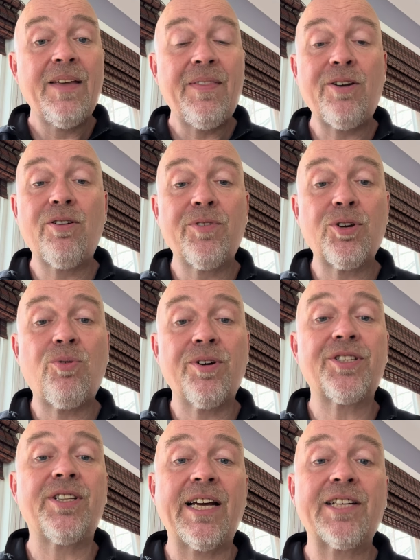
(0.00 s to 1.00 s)
Then over the
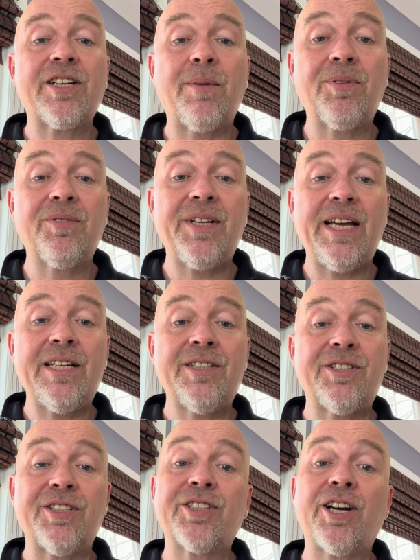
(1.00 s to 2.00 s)
course of the next couple of days,
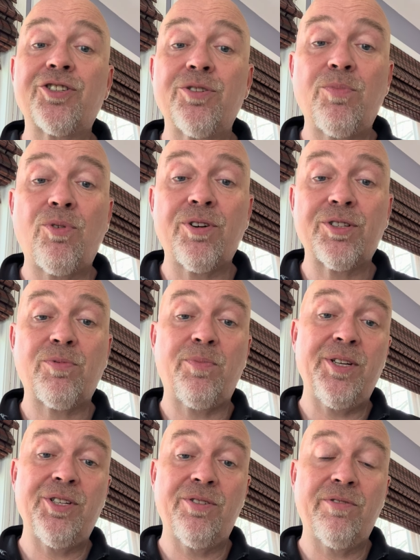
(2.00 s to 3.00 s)
discussion boards will
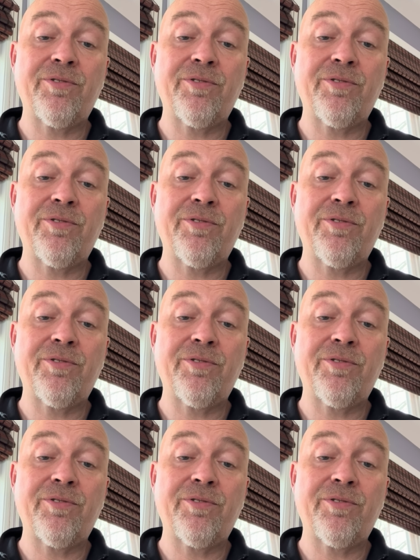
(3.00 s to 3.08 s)
be due.